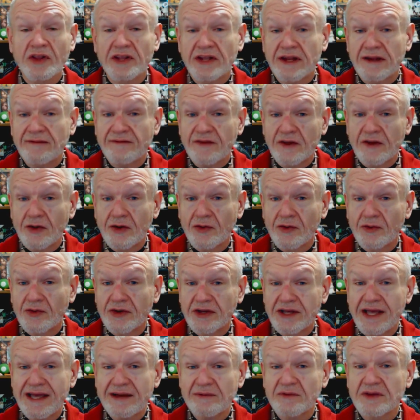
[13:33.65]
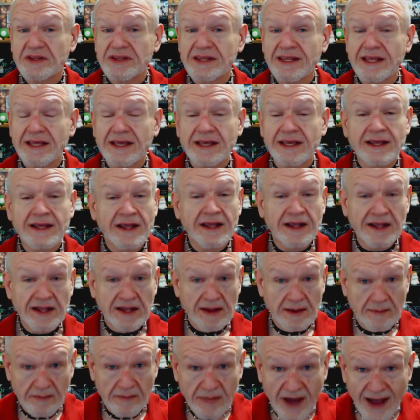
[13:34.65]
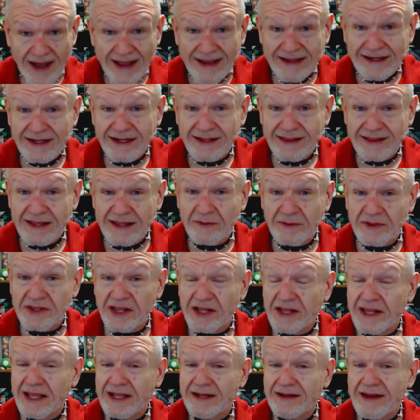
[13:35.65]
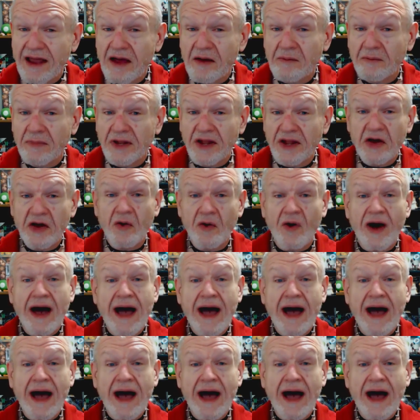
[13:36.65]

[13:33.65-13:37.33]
And if you get with the buy anything with the link down below.